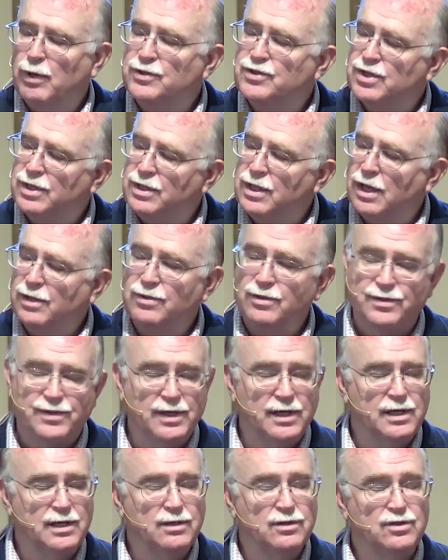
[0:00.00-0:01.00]
but it's another
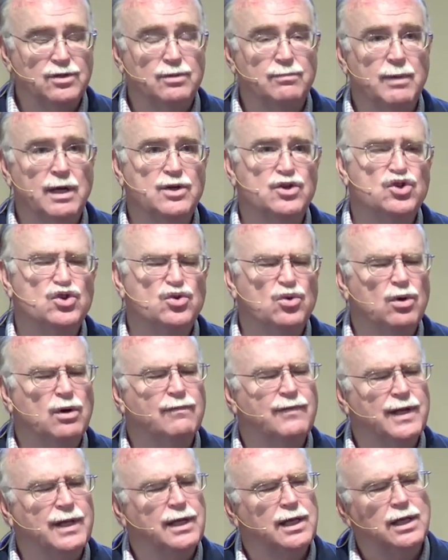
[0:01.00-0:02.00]
thing to make
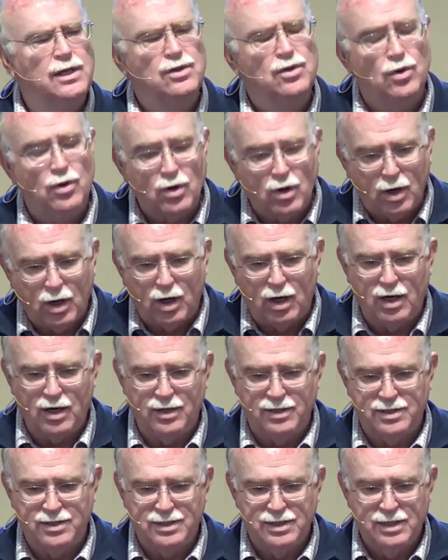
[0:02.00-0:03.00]
sure of it in your
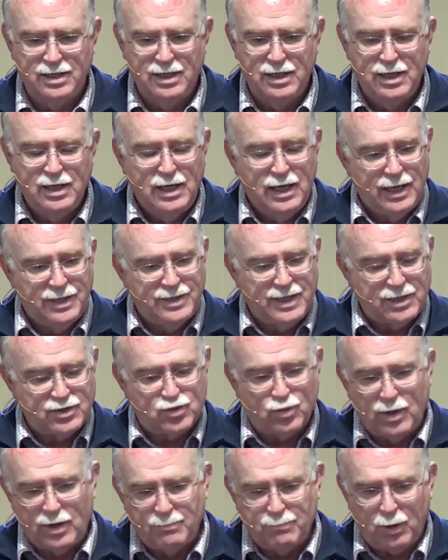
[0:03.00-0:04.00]
heart. And
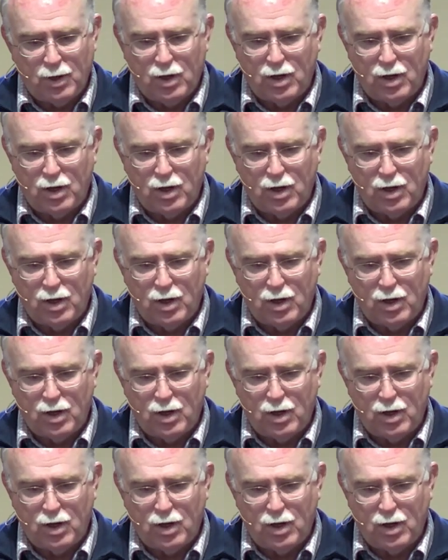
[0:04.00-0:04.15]
that's why